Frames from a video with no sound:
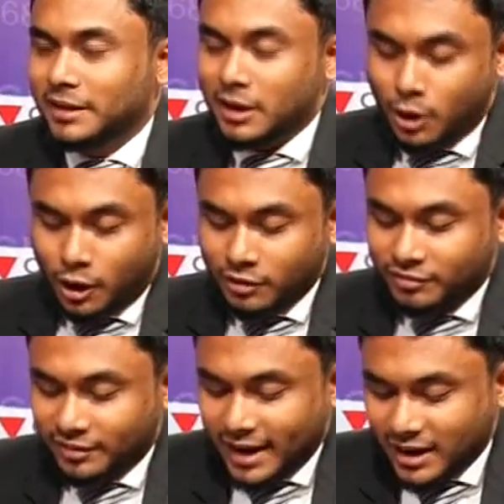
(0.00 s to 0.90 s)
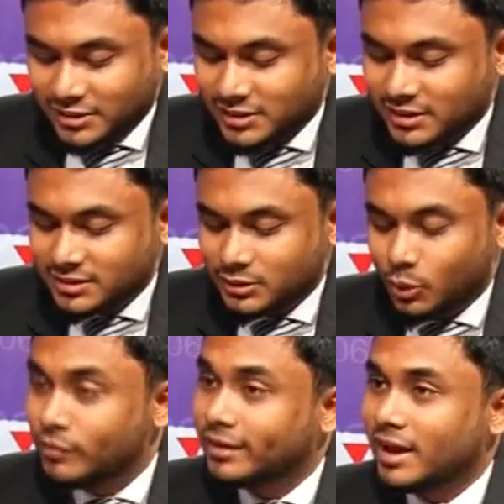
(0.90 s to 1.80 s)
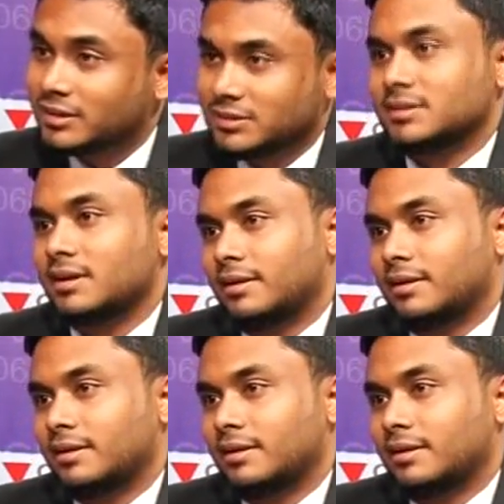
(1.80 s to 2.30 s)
mean, there are a lot of reactions, overreactions and